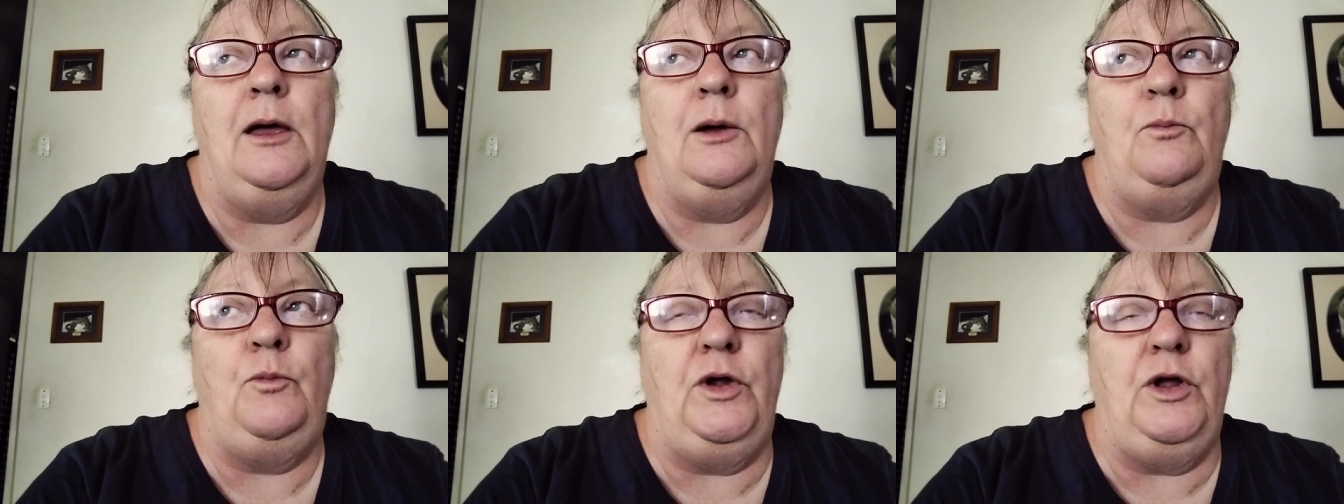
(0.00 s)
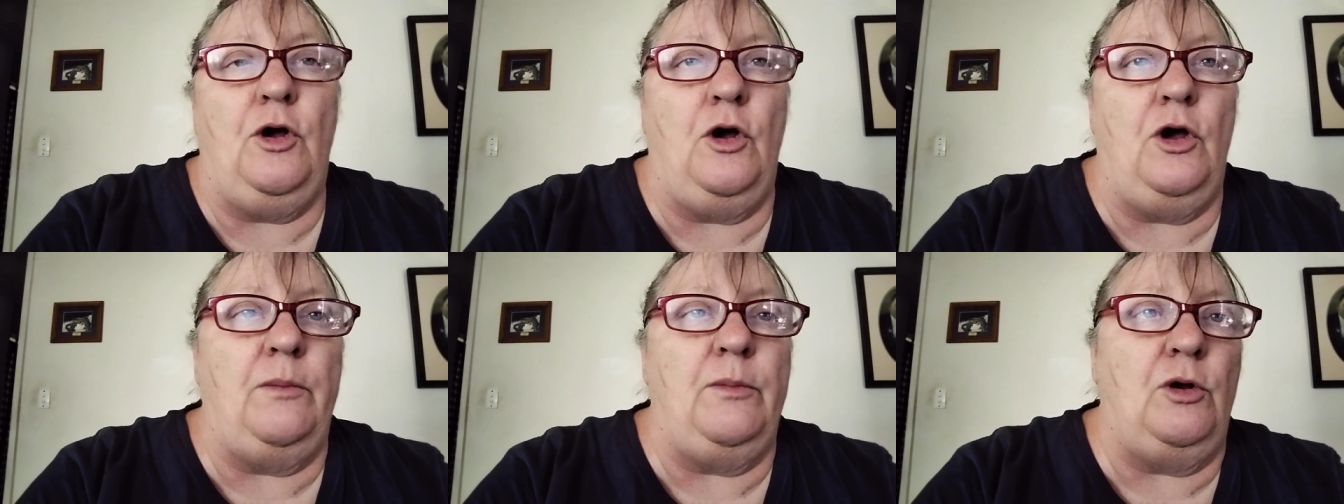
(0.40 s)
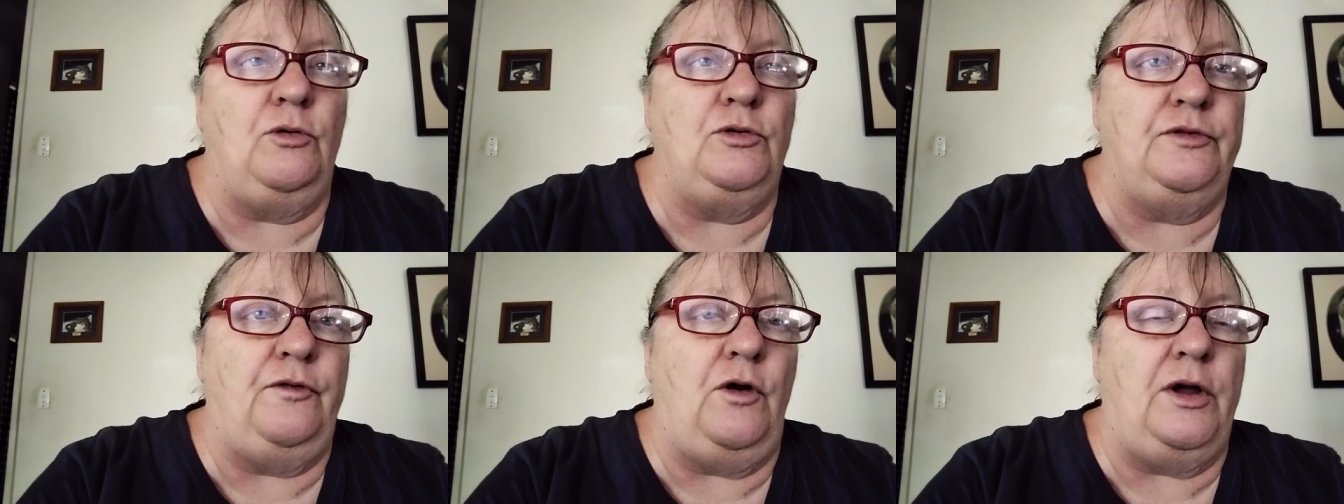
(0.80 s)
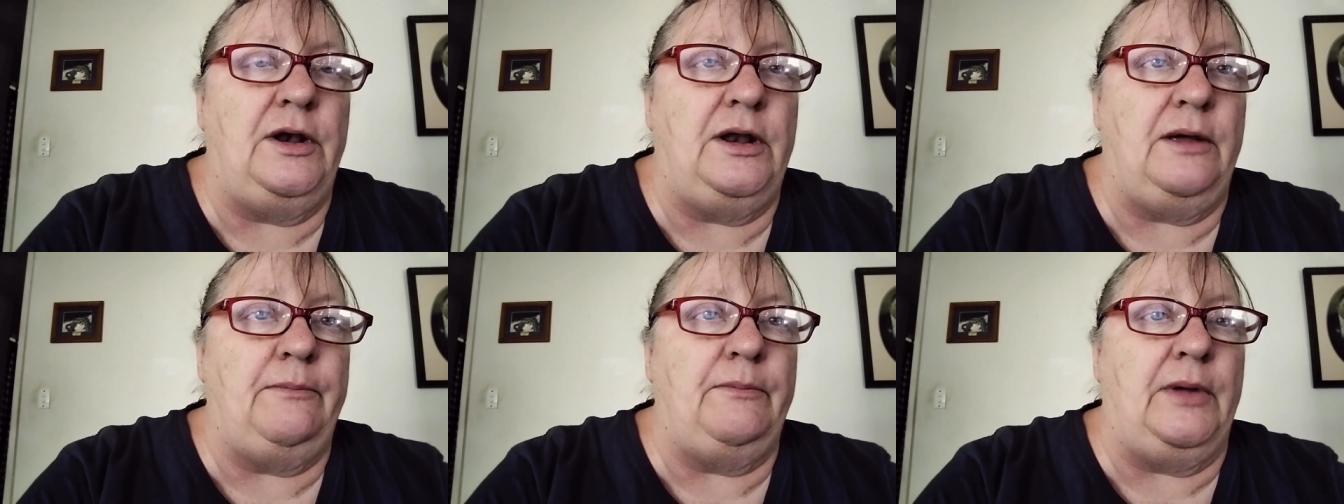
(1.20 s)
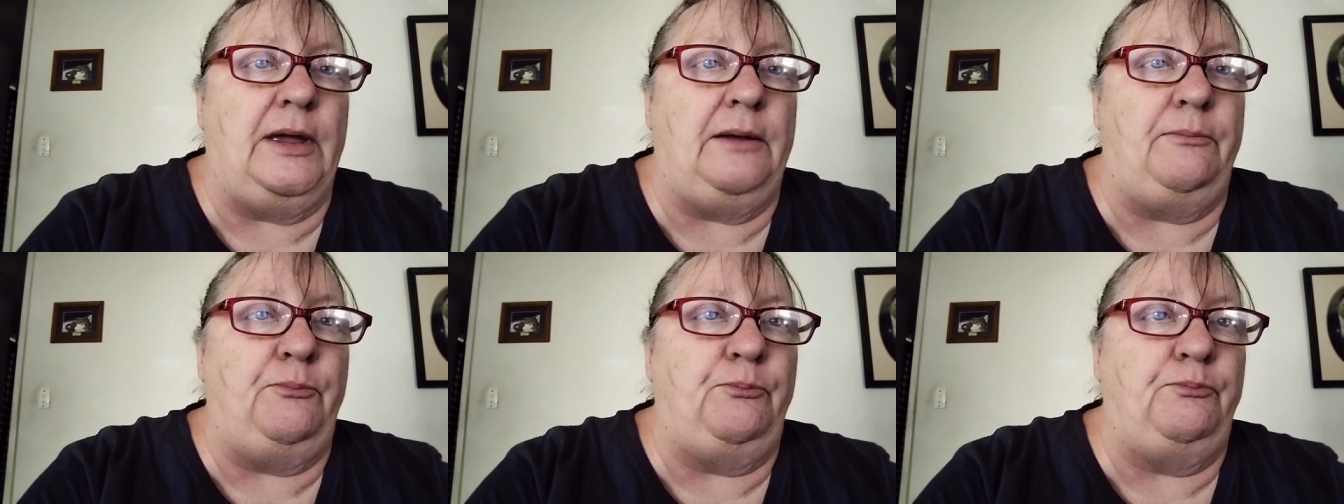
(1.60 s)
bring it home, and I'll divide it up
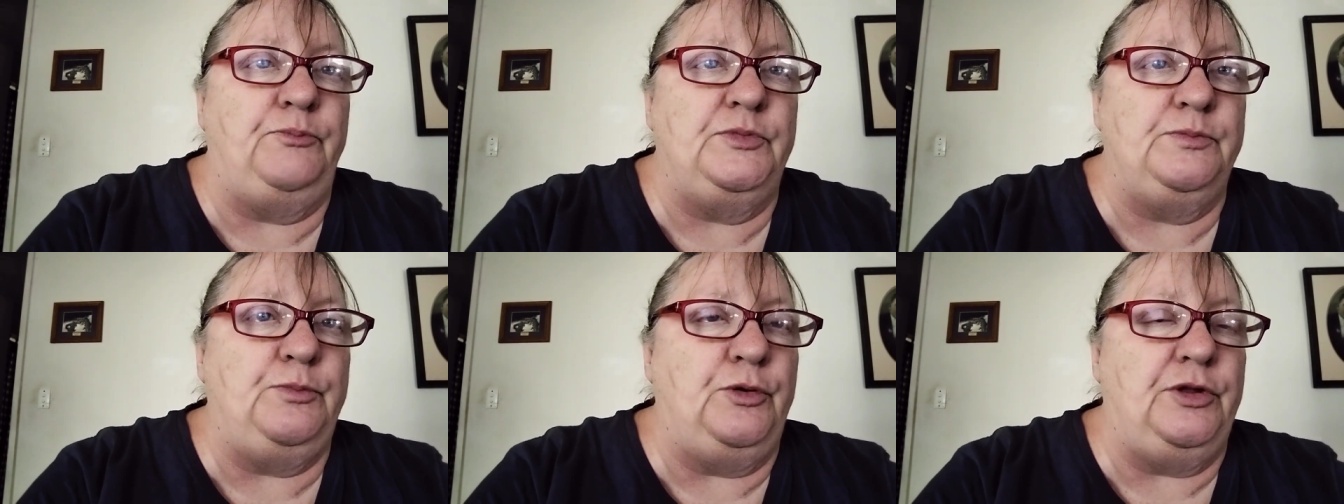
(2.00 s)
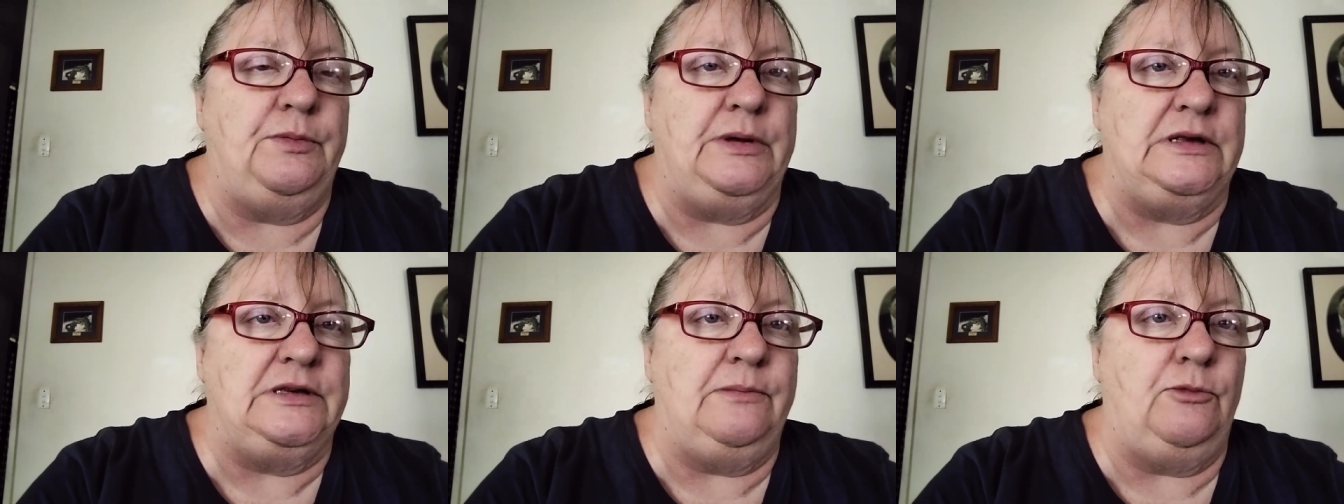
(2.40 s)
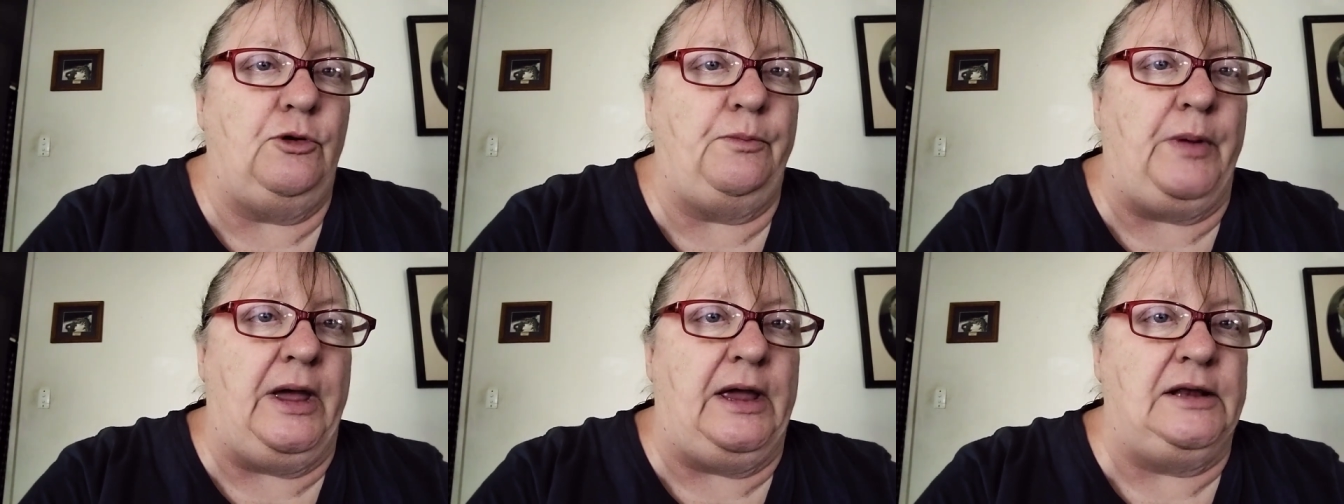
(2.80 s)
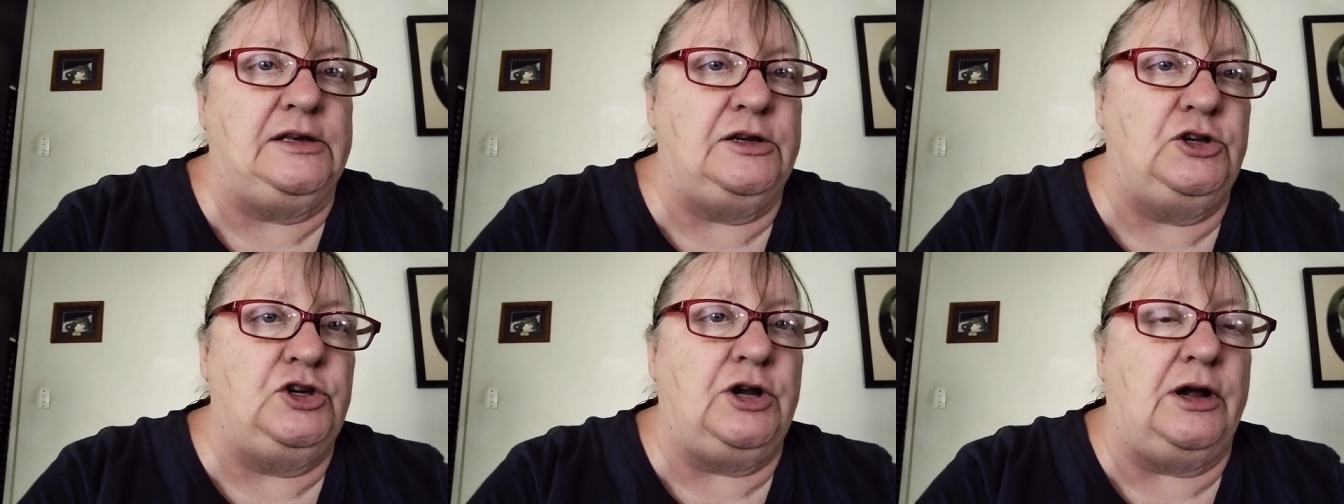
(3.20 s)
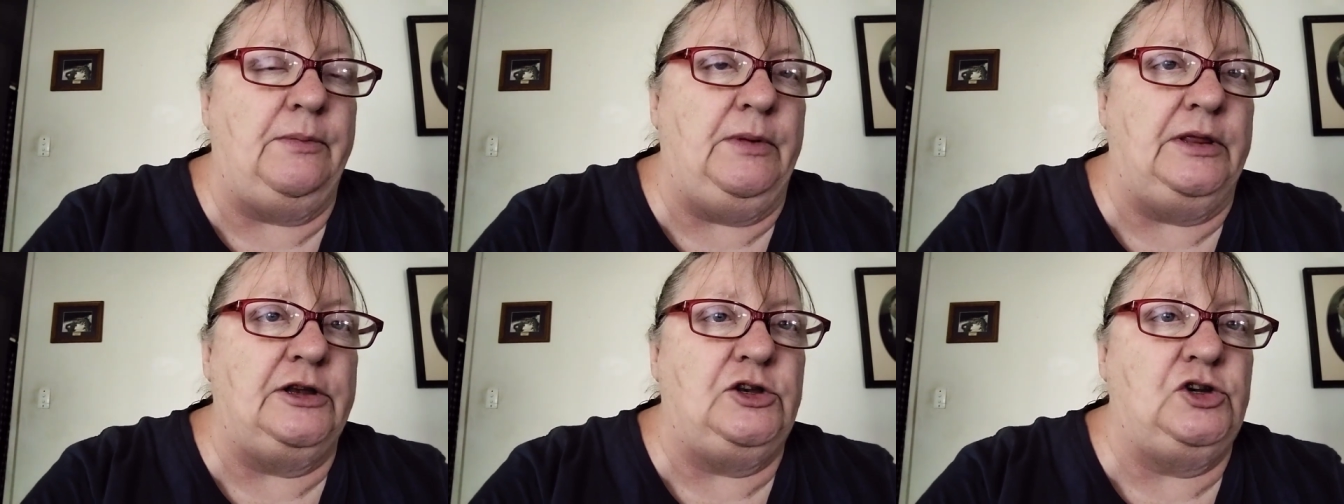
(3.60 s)
and put them in Ziploc bags and chuck them
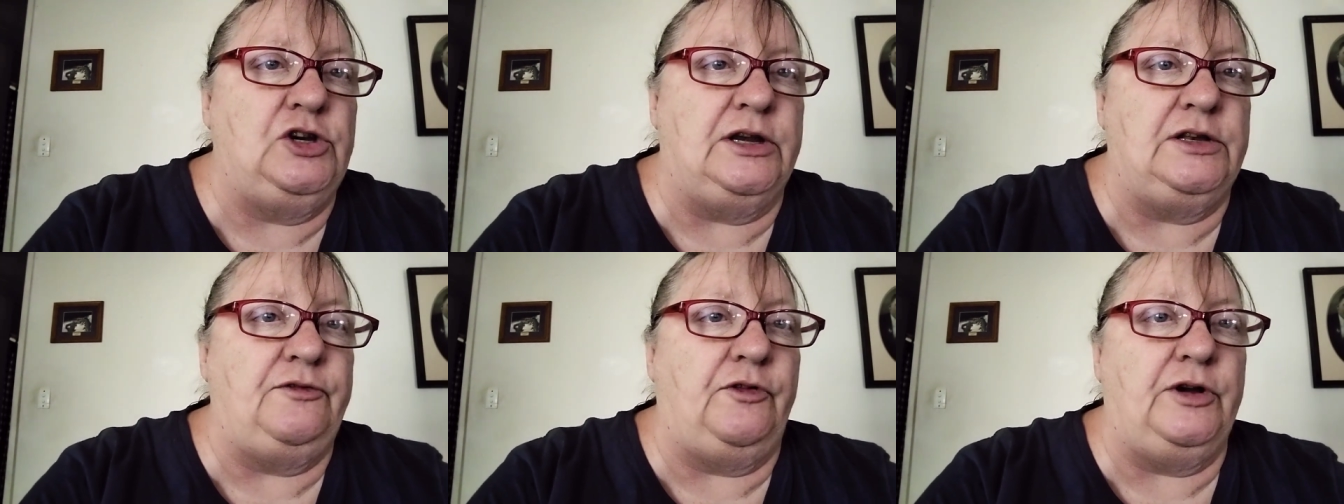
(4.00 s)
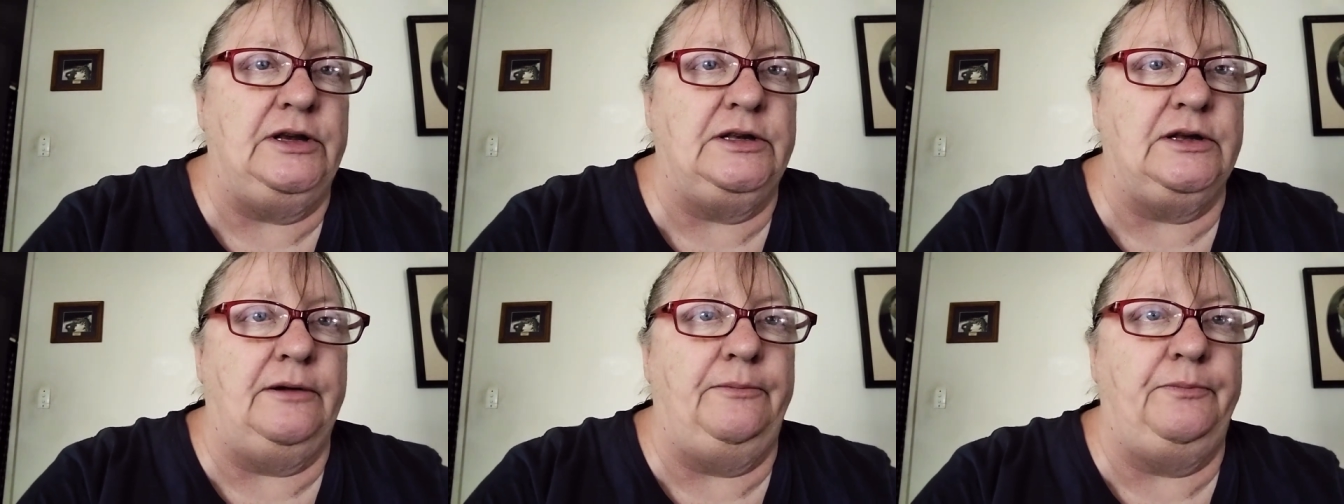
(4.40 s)
in the chest freezer.